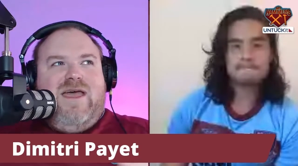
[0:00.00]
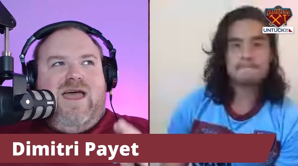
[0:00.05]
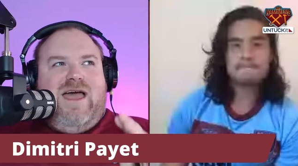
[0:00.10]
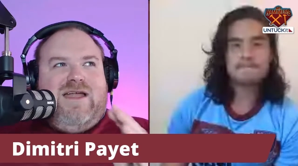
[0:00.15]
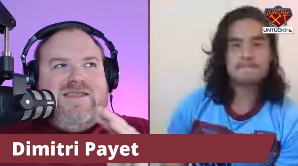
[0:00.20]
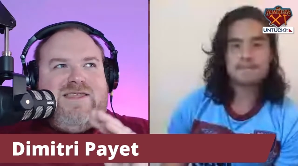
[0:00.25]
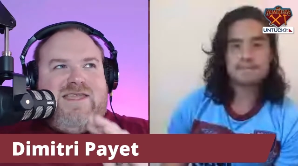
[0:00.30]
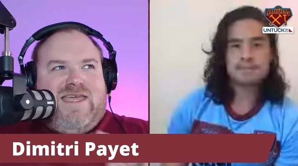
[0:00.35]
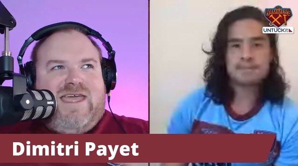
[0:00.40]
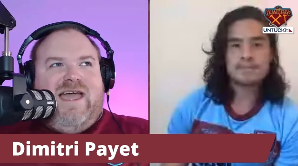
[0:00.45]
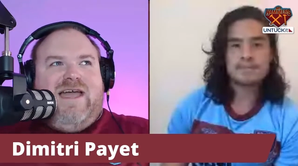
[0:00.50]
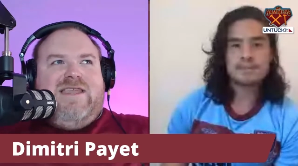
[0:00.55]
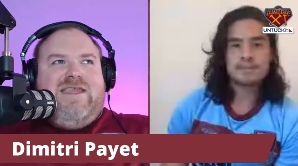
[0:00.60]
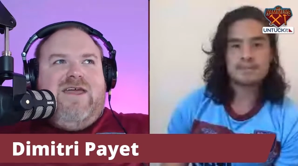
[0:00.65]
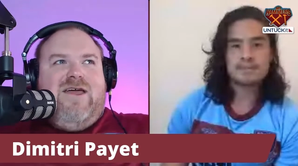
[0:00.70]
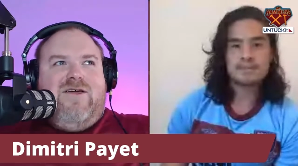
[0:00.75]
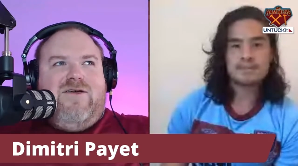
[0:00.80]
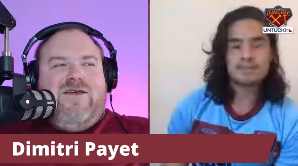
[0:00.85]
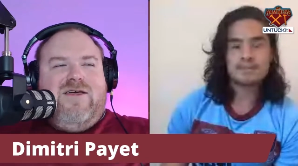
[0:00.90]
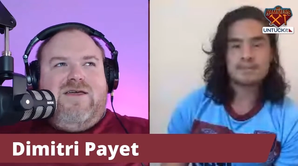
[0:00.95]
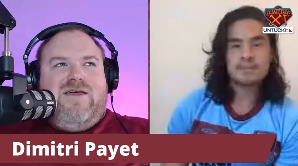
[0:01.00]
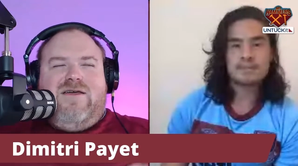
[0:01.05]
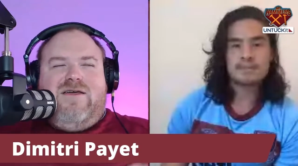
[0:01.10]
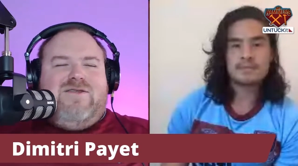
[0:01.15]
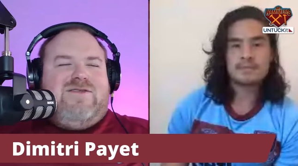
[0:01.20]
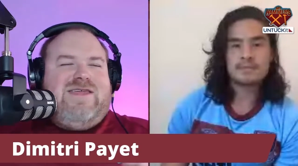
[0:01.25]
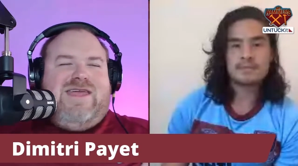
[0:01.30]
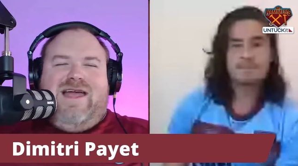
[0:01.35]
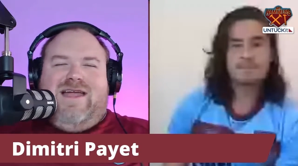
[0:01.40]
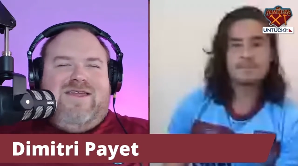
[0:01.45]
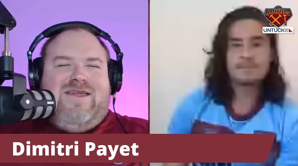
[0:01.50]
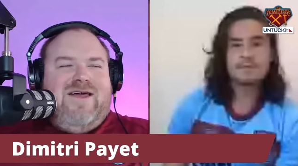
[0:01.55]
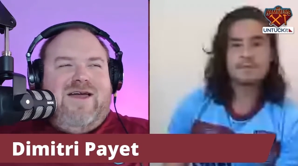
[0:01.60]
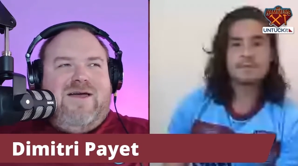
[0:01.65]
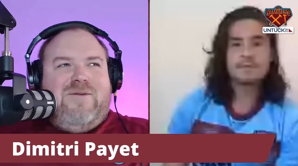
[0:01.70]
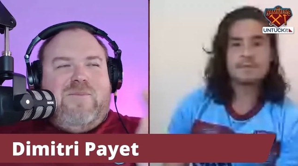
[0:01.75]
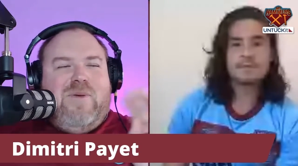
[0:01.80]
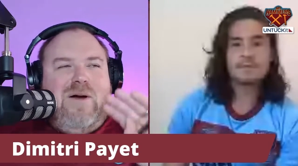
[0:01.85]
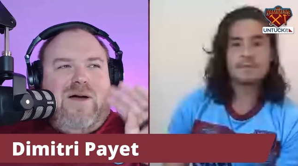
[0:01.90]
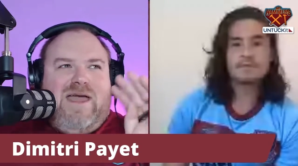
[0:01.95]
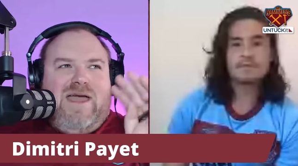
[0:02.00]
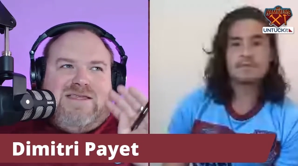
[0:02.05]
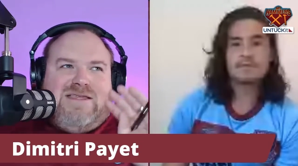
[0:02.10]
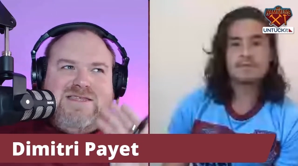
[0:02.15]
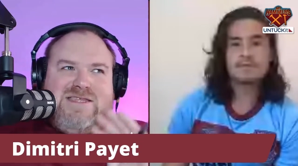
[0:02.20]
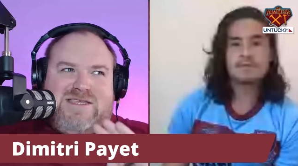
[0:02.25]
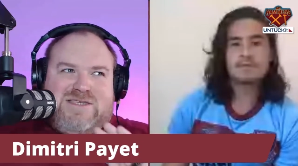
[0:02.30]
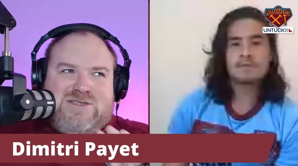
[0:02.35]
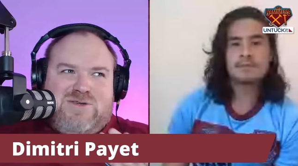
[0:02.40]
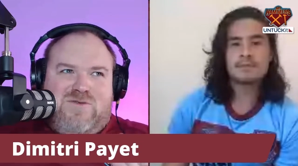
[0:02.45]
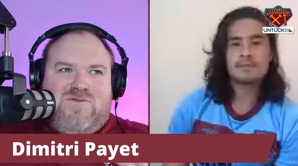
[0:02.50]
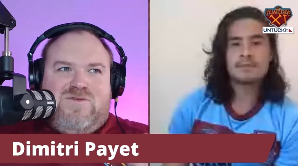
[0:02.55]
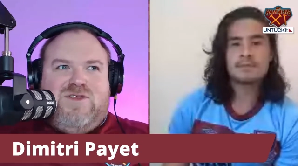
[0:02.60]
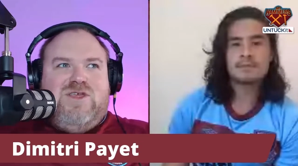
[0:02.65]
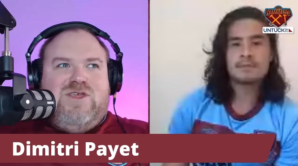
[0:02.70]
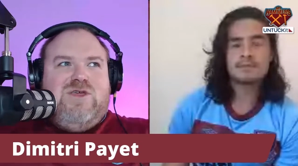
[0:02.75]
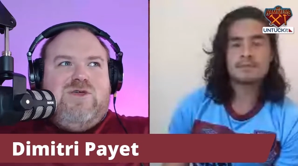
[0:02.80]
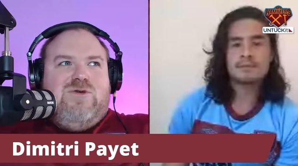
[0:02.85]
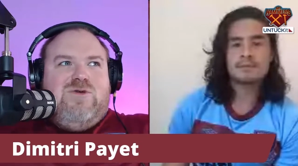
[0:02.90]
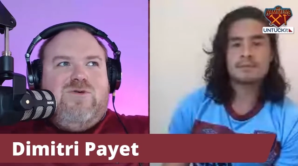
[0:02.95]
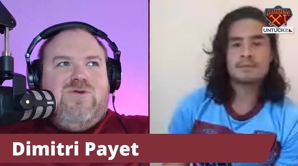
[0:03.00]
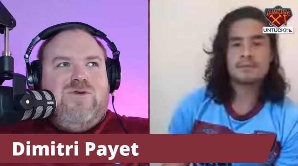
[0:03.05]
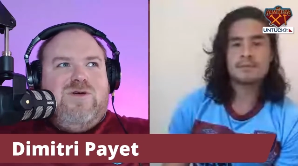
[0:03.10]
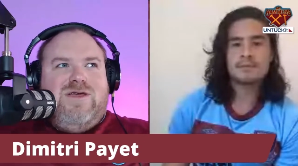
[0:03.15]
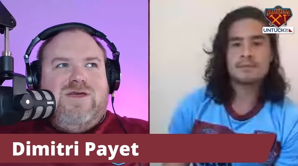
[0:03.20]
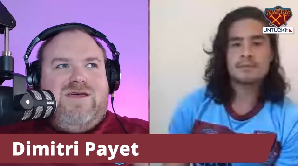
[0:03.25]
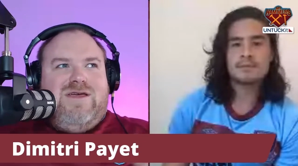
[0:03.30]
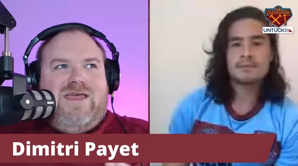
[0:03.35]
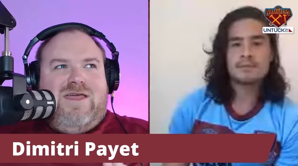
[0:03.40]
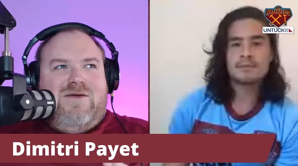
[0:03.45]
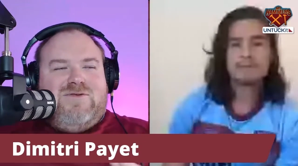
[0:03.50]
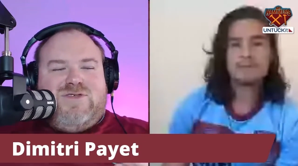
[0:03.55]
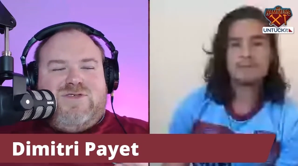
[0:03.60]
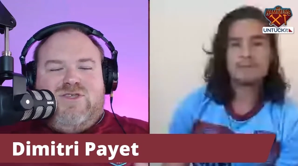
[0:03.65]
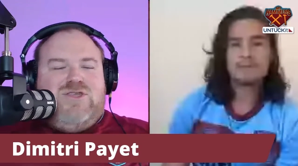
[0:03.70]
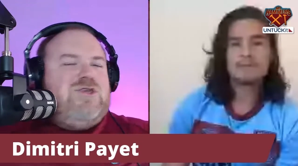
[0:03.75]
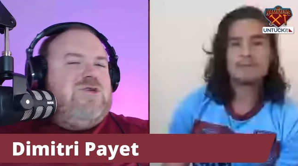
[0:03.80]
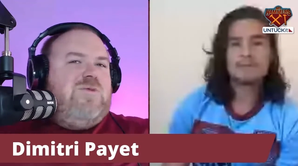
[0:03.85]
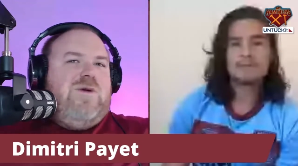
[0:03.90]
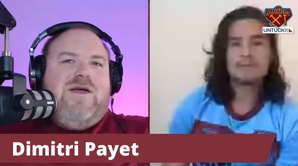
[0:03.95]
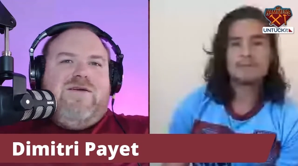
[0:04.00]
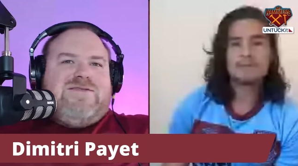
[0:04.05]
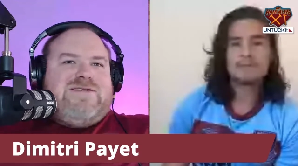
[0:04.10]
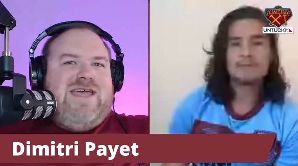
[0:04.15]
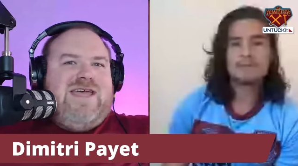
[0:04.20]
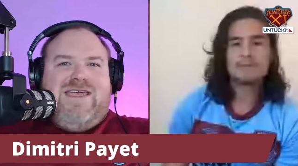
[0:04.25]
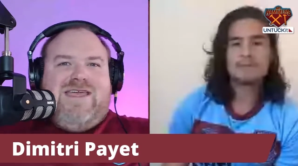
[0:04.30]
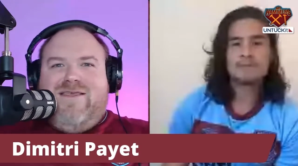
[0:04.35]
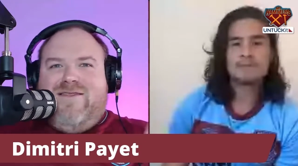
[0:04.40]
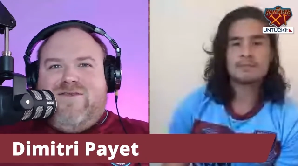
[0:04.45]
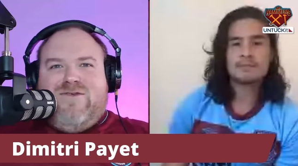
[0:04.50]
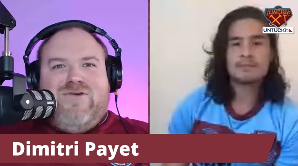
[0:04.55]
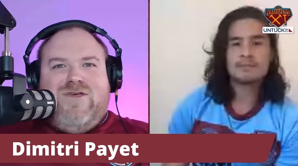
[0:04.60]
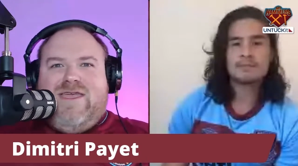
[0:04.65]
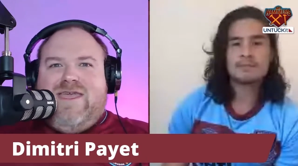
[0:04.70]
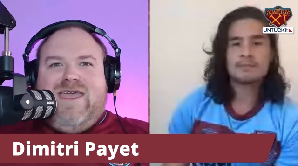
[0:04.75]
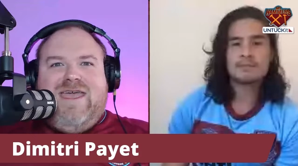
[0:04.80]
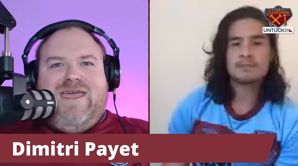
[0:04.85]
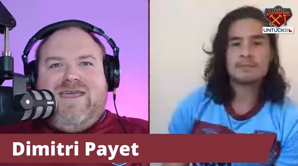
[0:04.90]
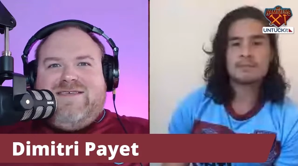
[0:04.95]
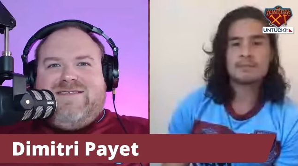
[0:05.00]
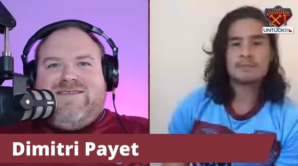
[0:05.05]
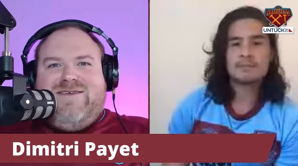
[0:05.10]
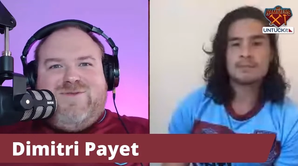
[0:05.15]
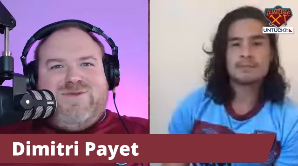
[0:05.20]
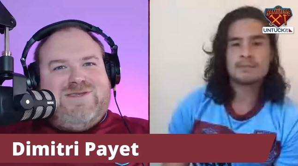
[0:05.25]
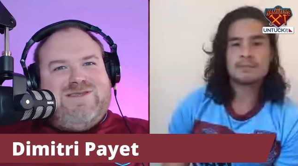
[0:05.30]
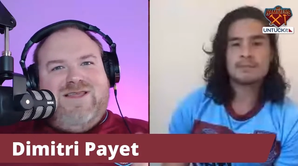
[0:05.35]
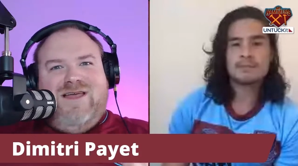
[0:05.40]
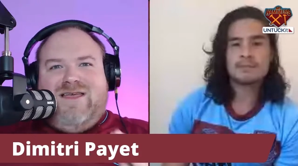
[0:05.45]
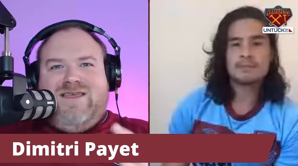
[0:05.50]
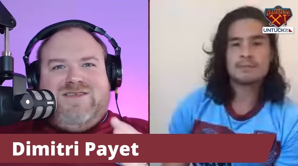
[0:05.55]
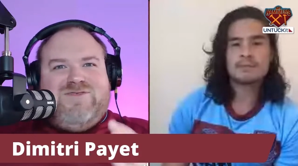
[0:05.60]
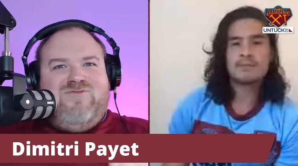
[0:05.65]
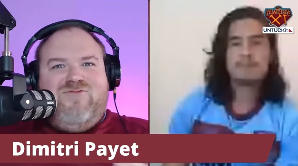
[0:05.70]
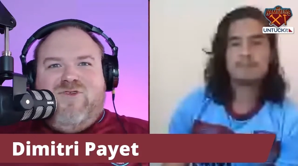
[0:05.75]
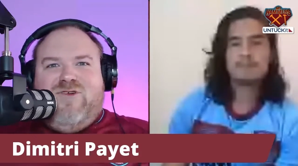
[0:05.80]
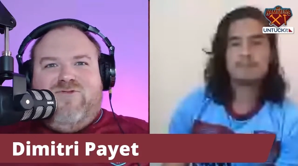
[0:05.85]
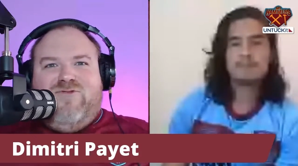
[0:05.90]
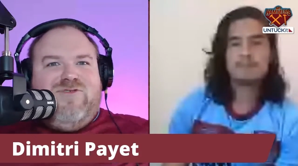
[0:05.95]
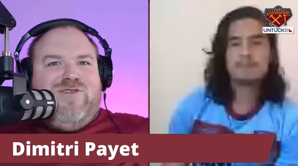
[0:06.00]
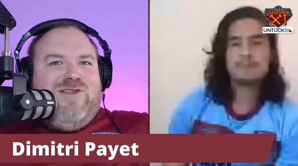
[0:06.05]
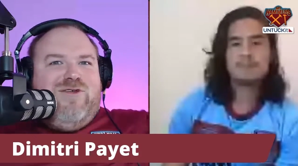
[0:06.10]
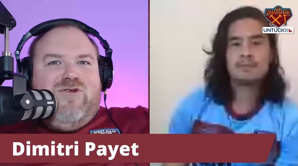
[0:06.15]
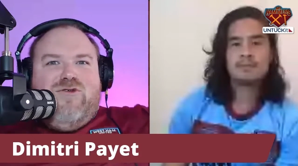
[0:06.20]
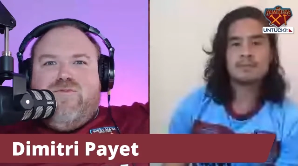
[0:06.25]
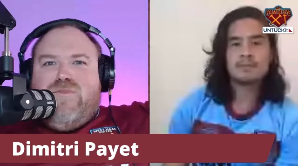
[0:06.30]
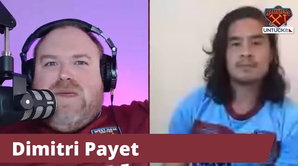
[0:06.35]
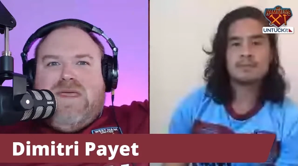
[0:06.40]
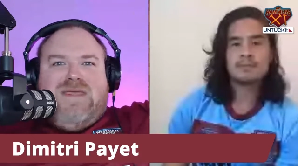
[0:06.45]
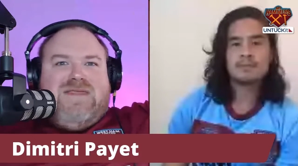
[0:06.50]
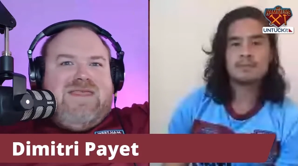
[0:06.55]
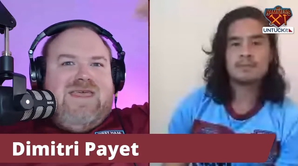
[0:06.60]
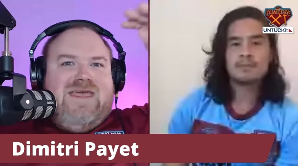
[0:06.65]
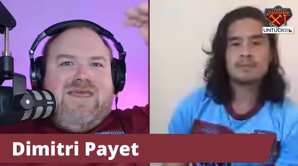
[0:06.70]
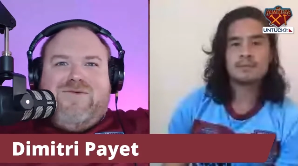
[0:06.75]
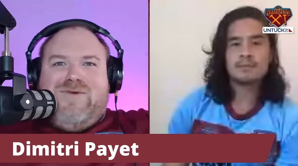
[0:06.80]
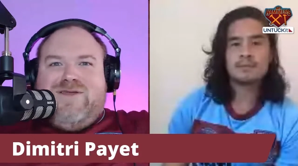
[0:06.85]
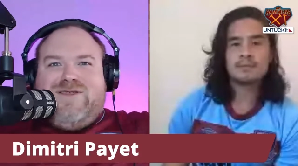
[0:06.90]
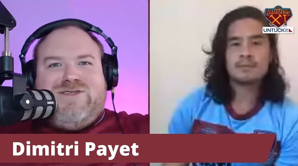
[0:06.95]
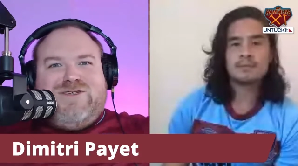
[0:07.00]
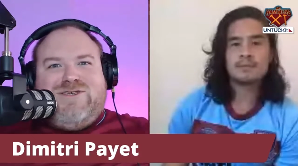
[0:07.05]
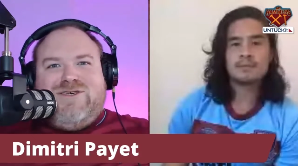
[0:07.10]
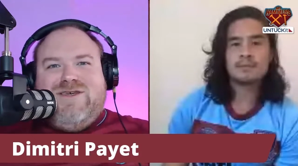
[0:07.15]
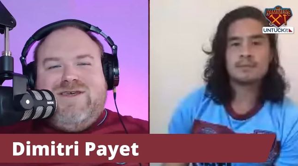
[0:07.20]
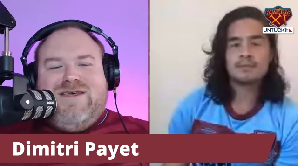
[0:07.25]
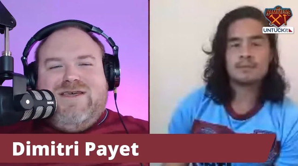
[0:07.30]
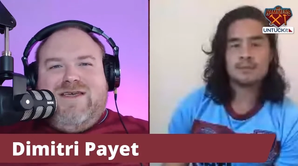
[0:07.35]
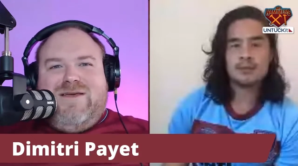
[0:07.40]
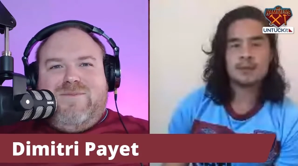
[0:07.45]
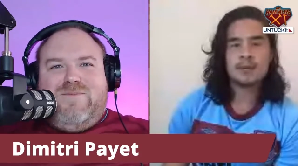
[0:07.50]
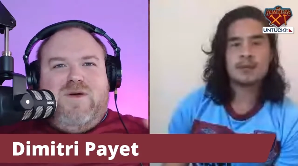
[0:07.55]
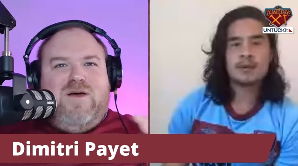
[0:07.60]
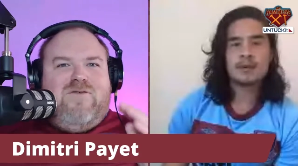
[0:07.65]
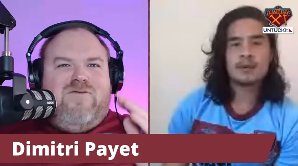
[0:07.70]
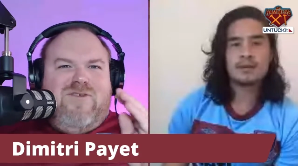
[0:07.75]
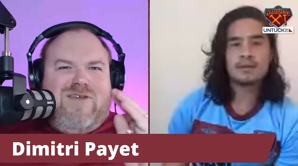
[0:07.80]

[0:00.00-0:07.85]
Speaker 1: and Di Canio, not Di Canio, and Payet did this sort of new, it was a new way of taking three kicks. It was like this real loopy thing, which, but a